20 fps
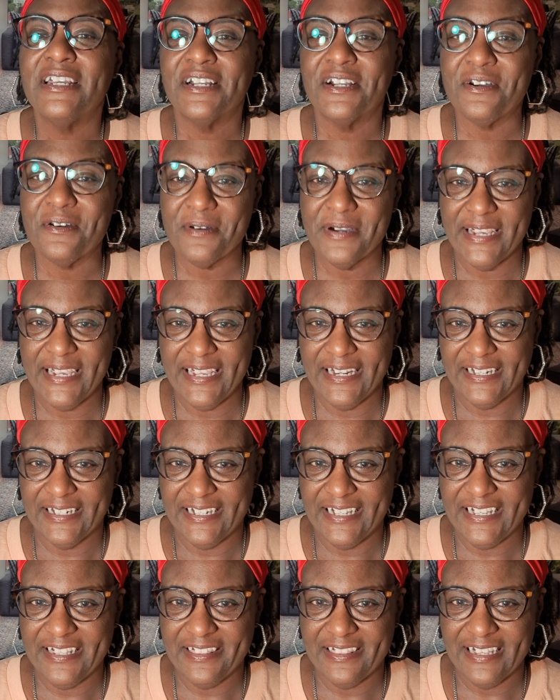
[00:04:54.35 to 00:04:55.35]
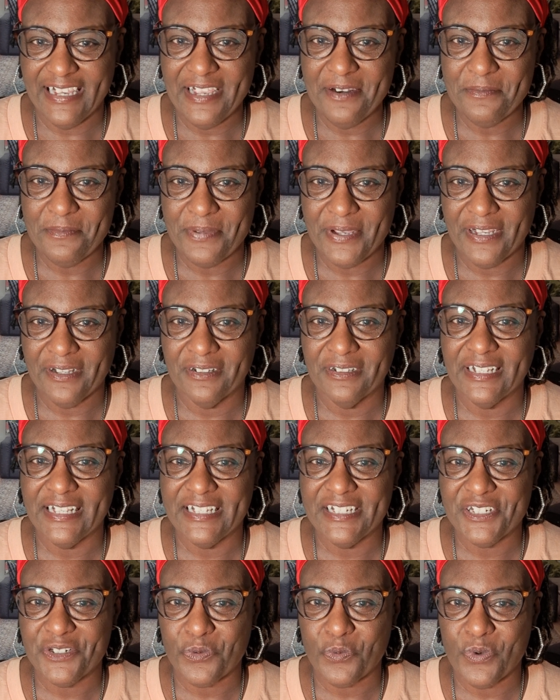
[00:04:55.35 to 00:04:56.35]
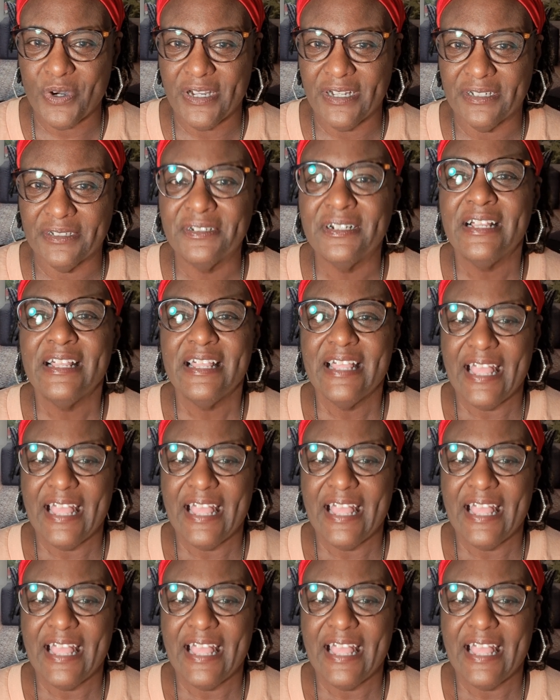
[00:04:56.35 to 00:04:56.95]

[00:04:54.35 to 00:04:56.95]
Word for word: go ahead and hit that bell as well.